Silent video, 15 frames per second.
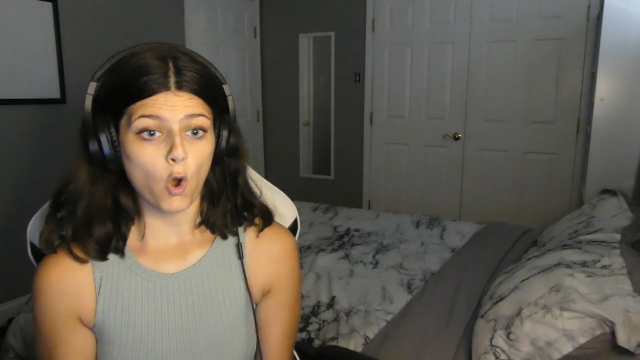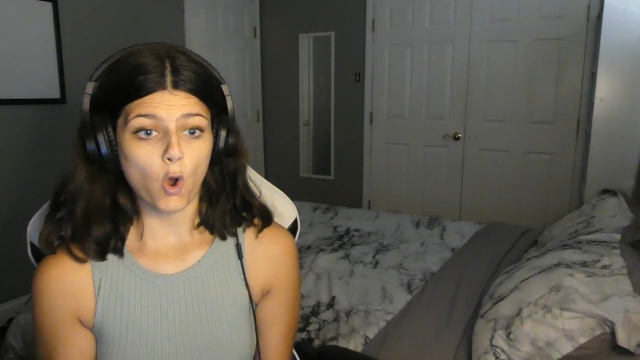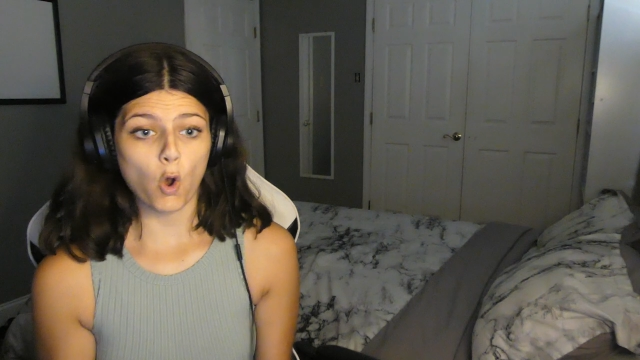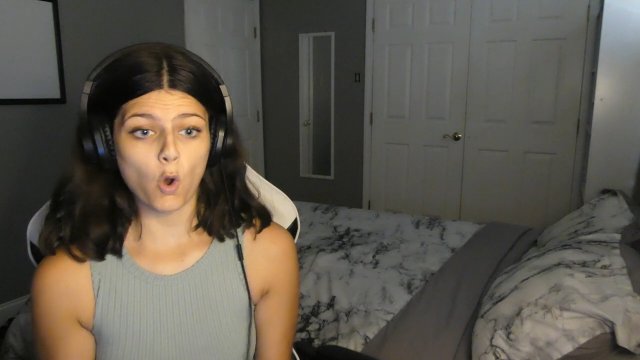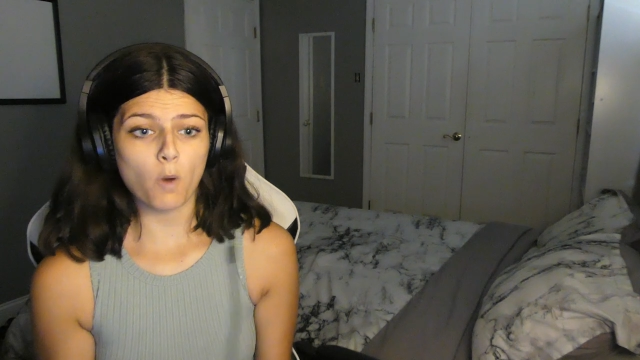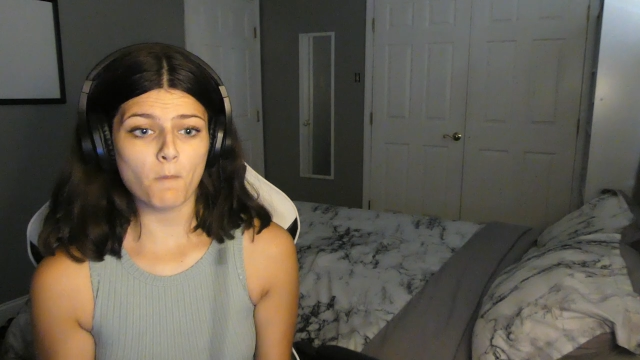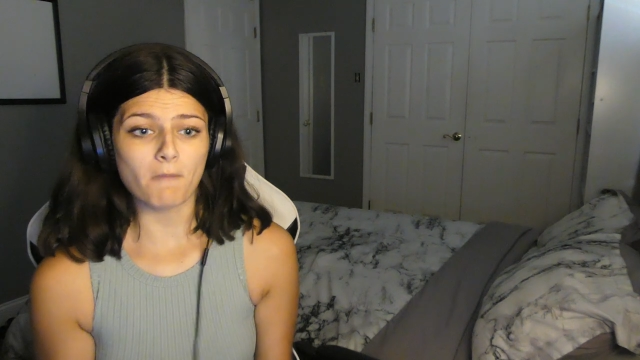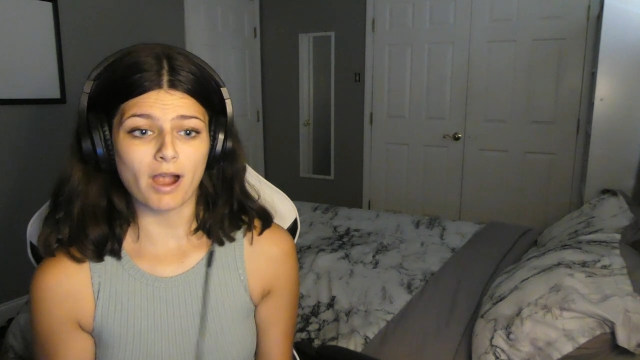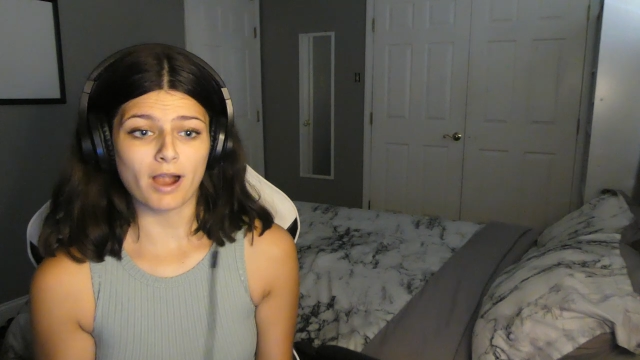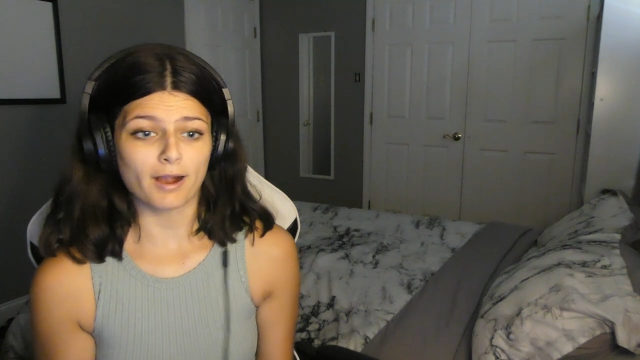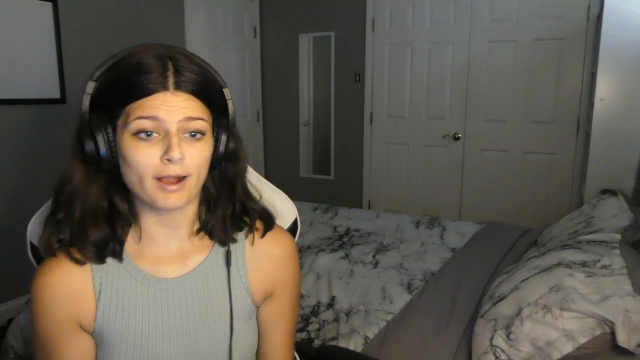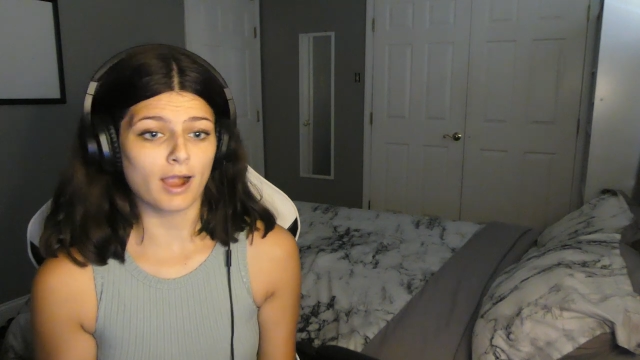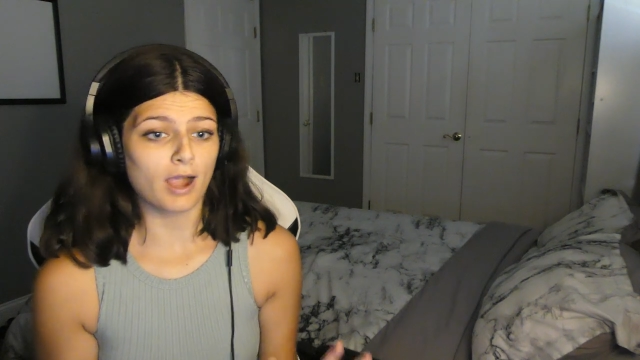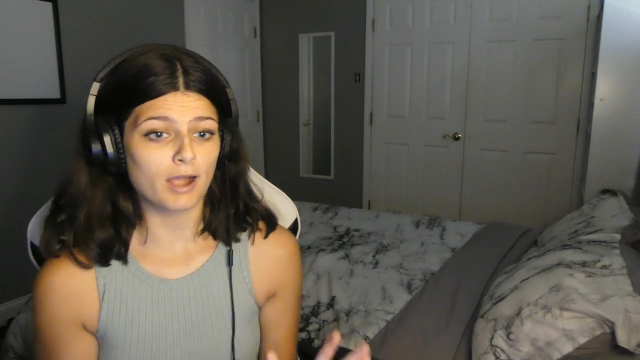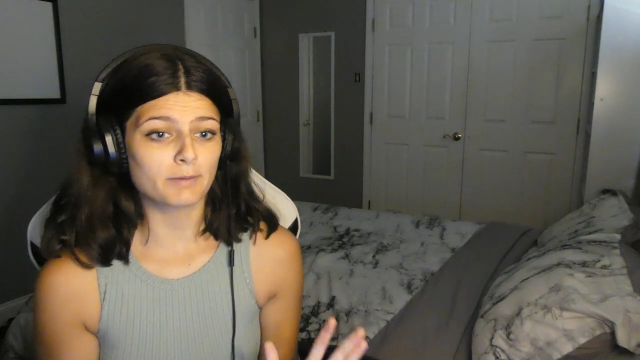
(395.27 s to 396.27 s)
Oh my
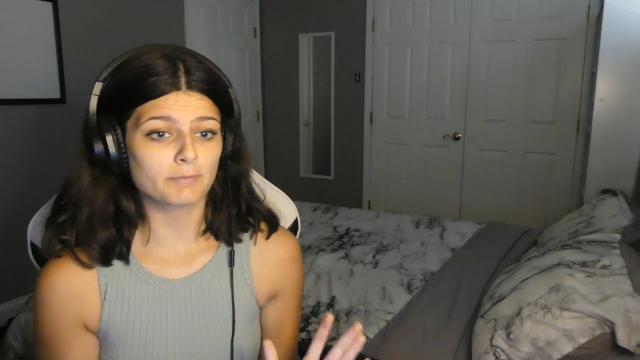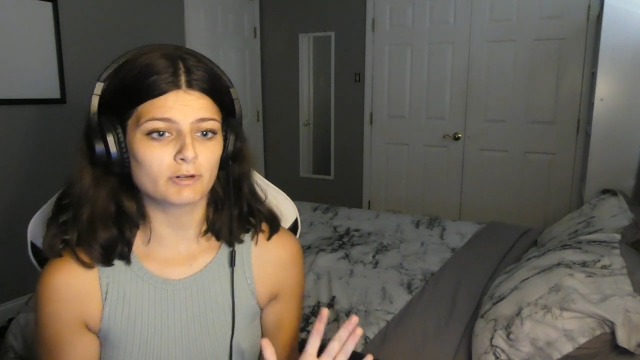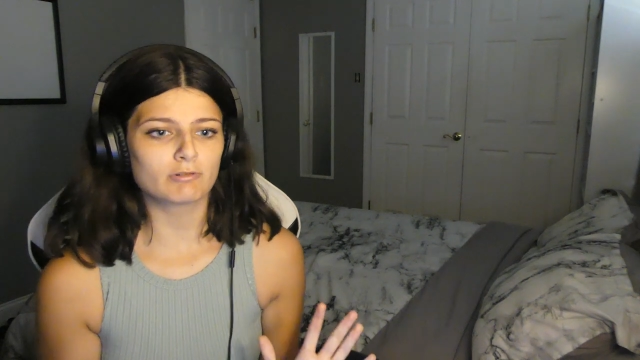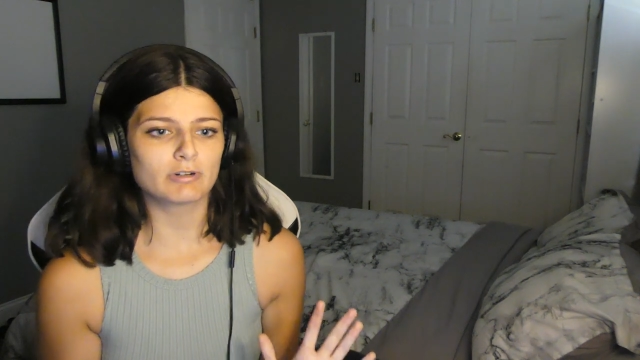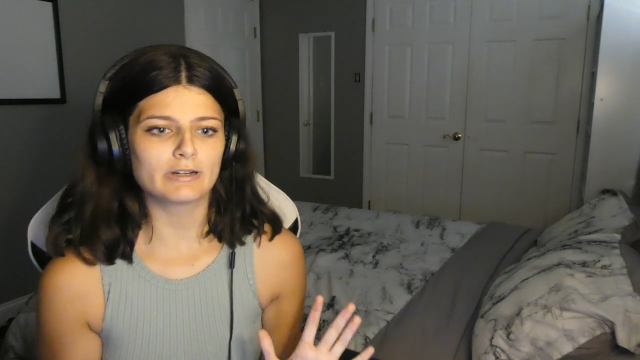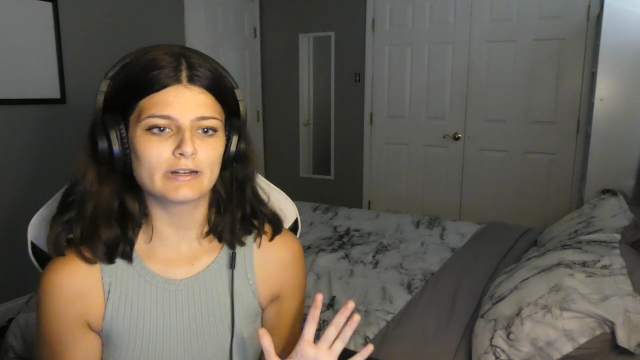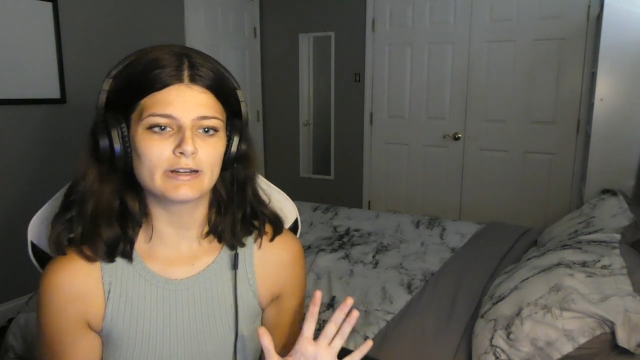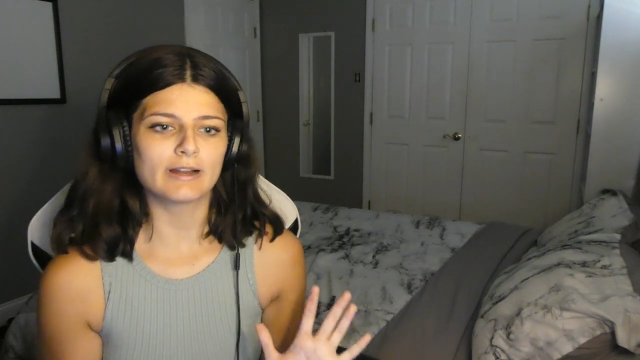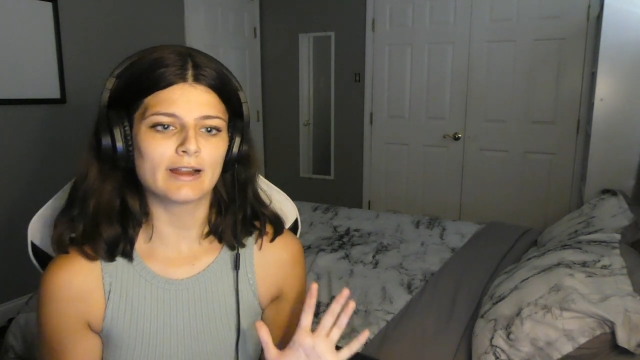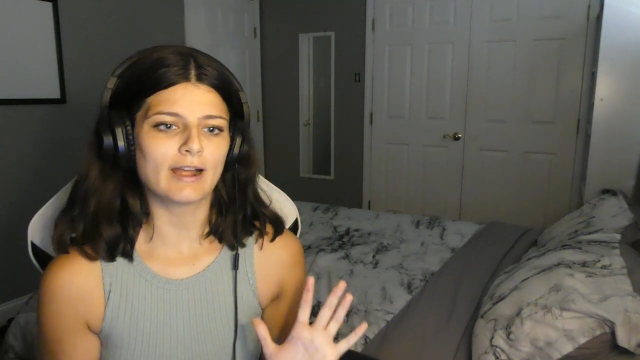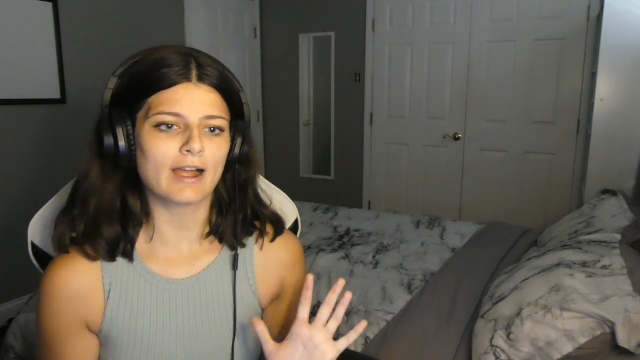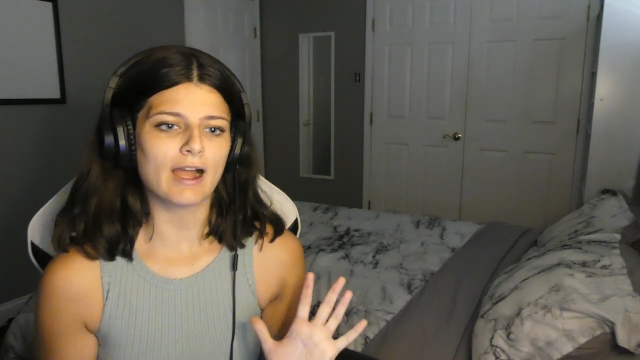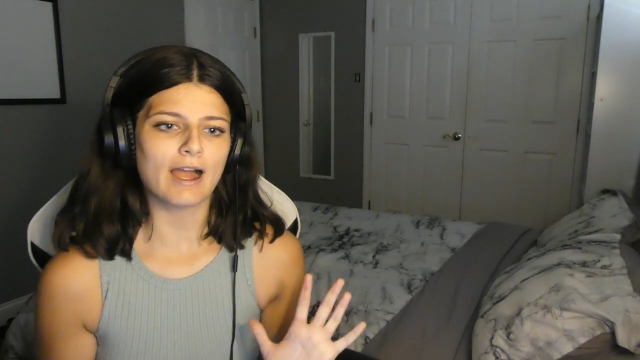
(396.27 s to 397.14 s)
God, Marie.